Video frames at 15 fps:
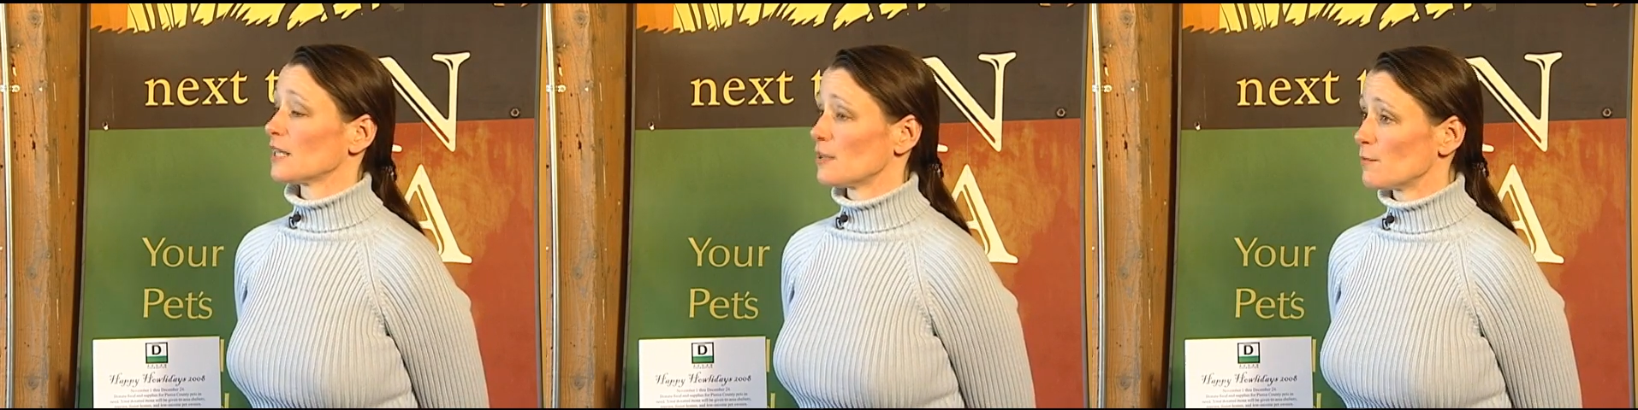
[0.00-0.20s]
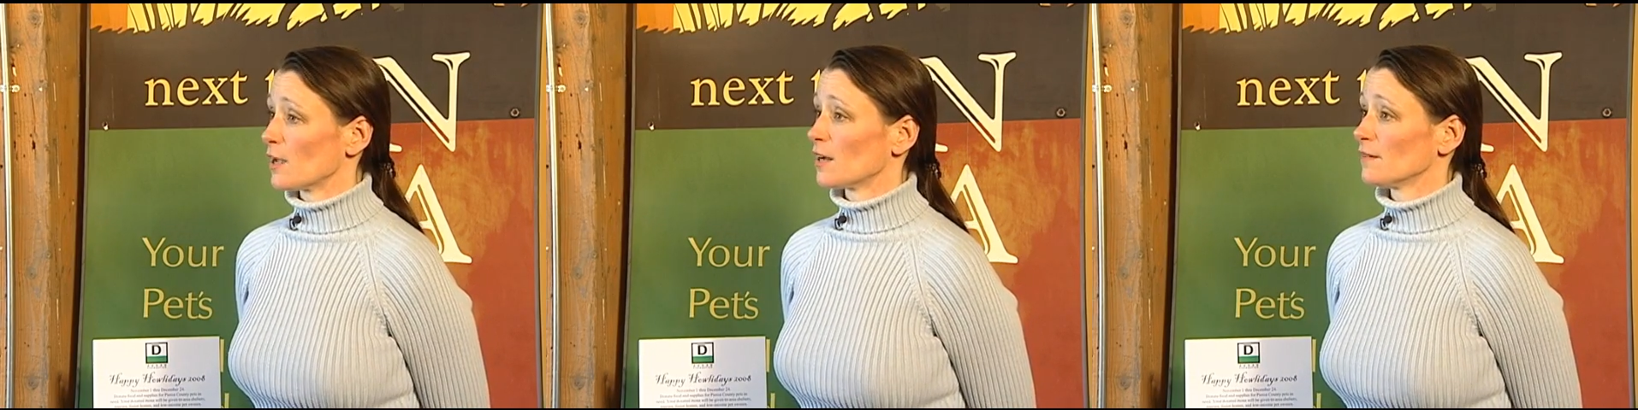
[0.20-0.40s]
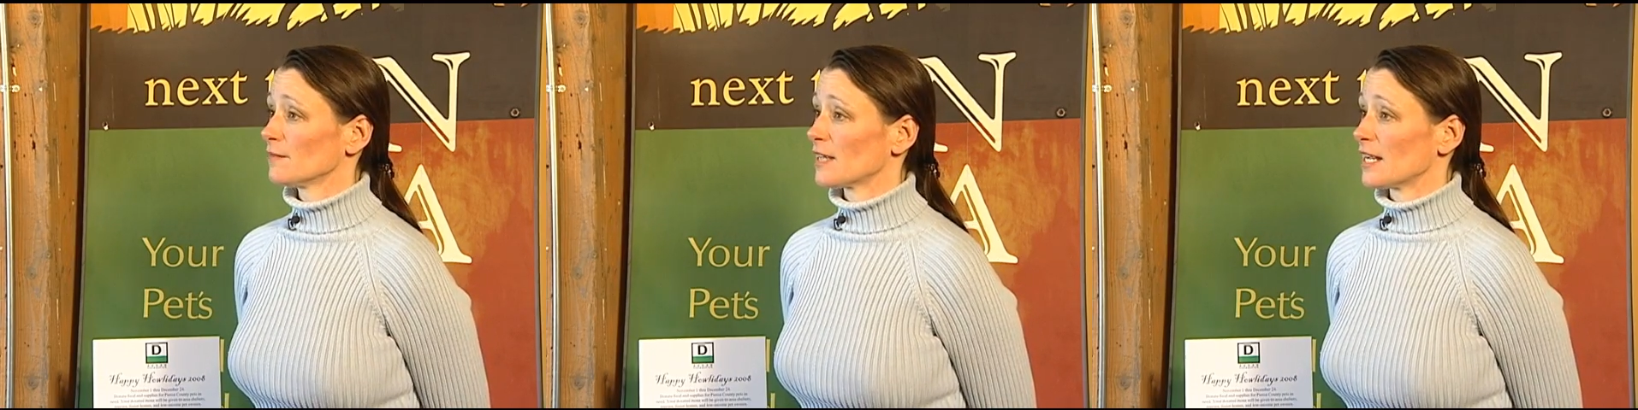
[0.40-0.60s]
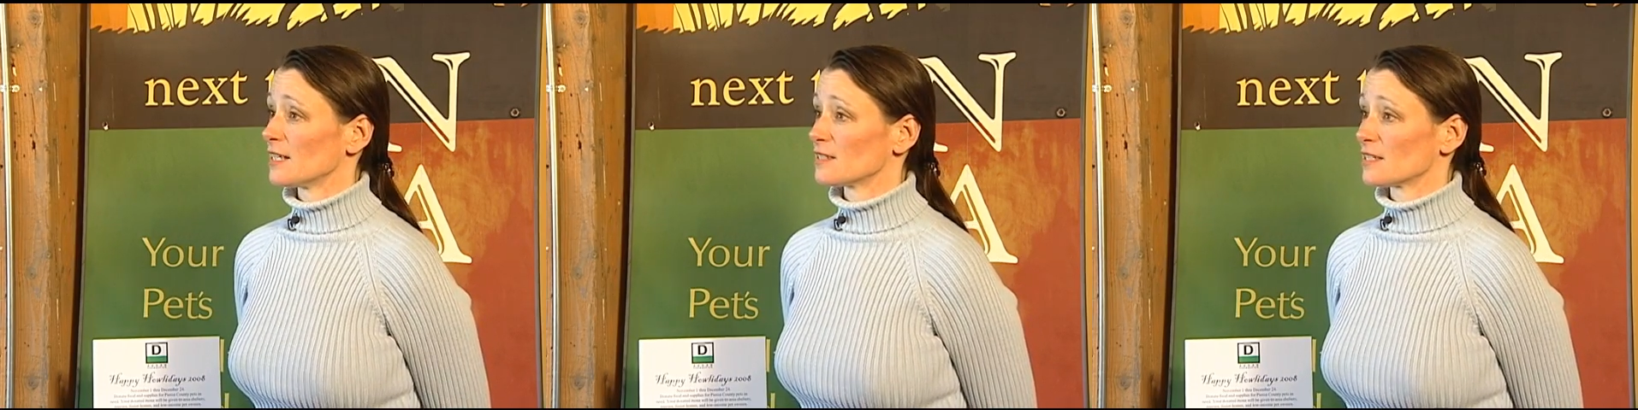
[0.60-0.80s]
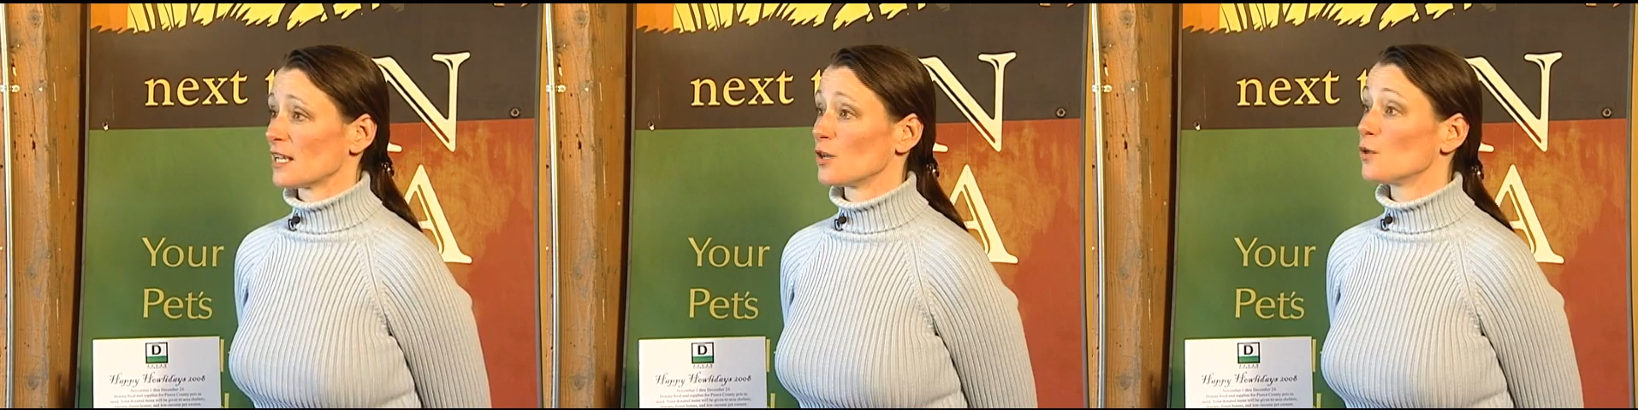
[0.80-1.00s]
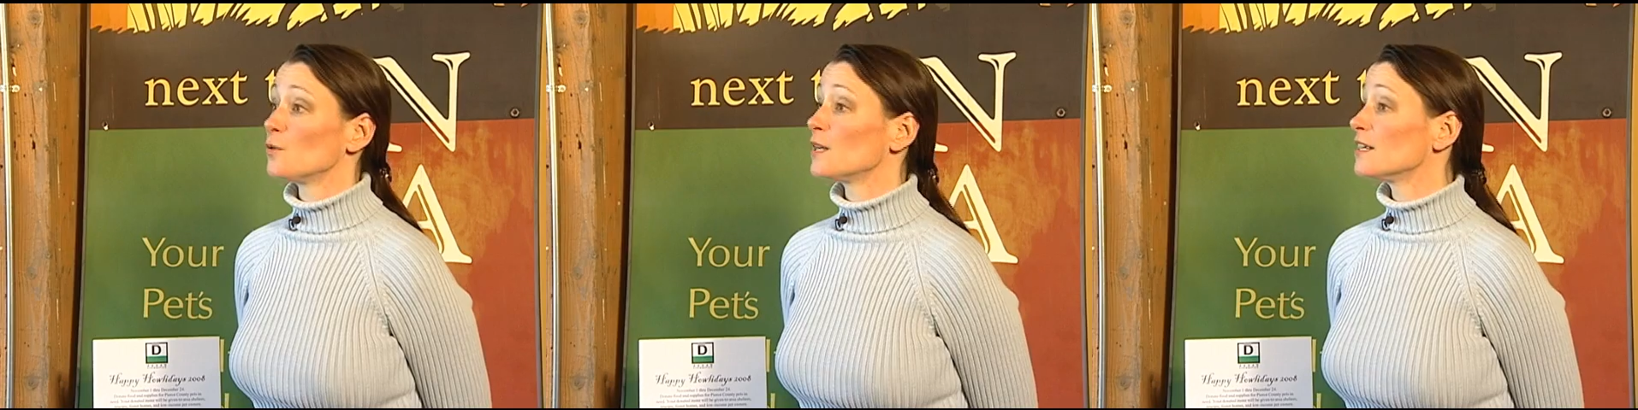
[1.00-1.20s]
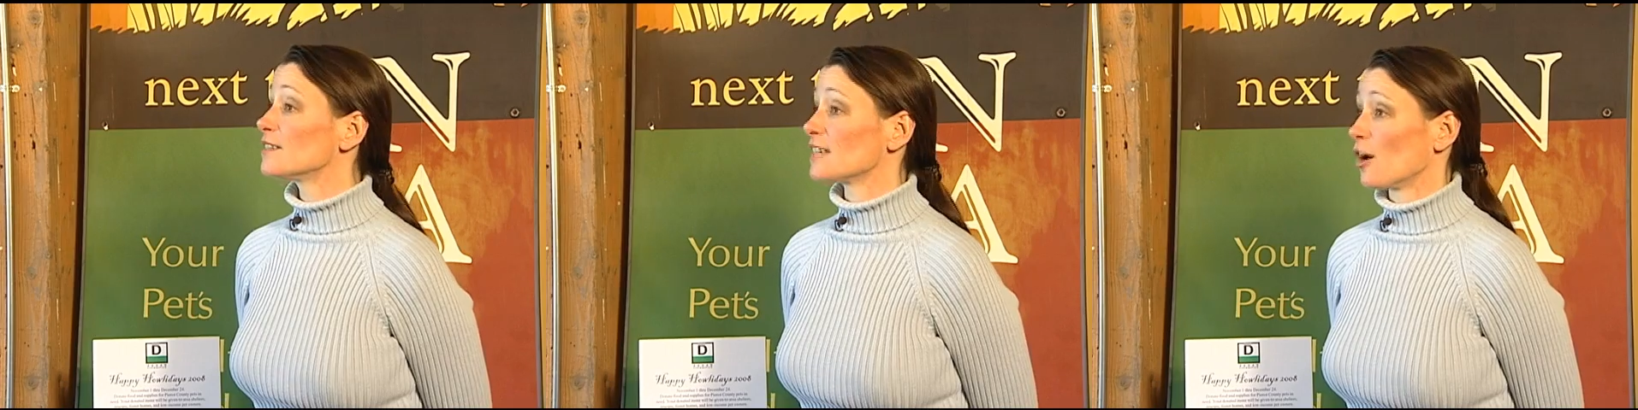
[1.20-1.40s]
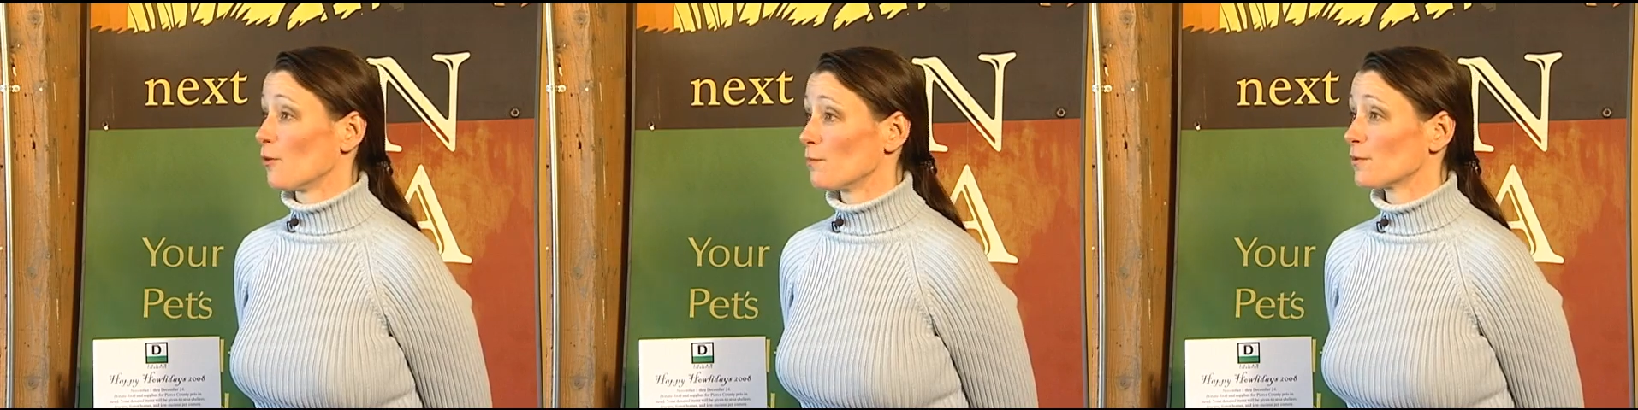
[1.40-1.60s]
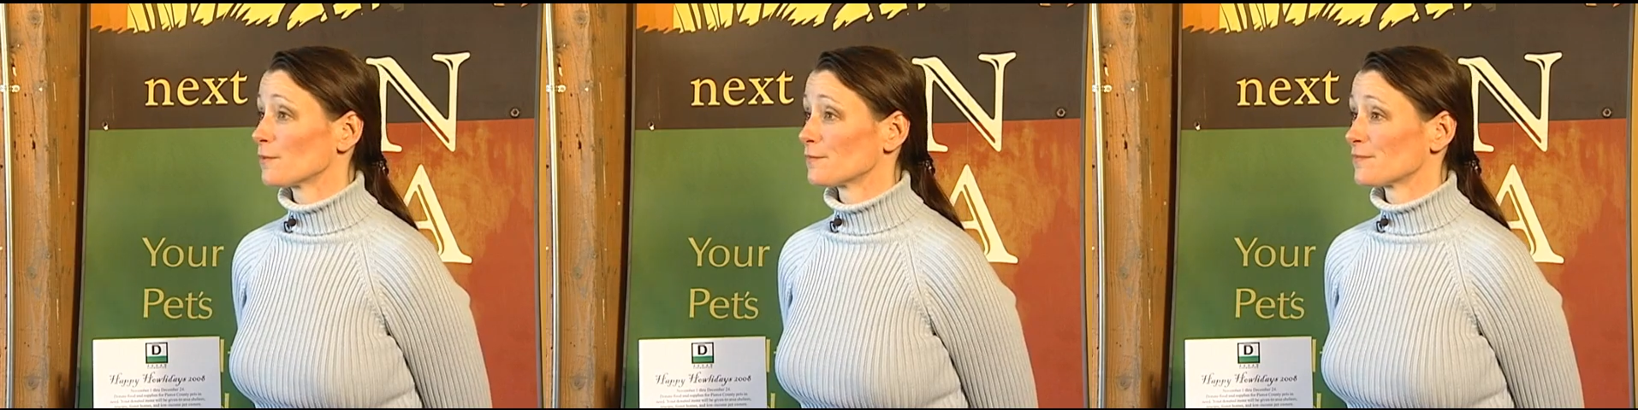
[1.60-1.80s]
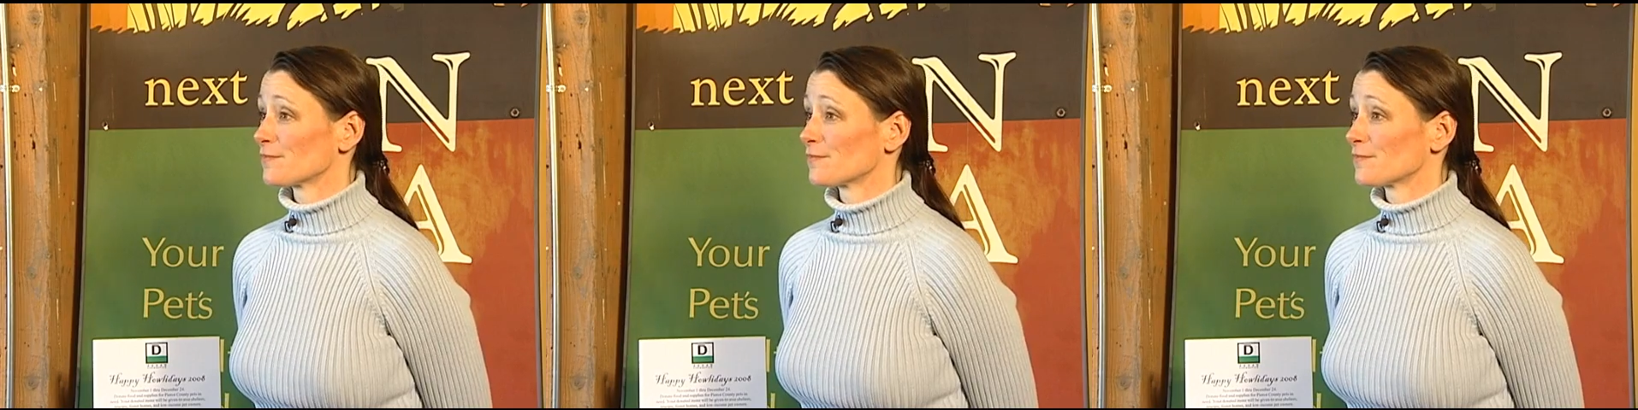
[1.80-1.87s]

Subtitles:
email and say who needs help.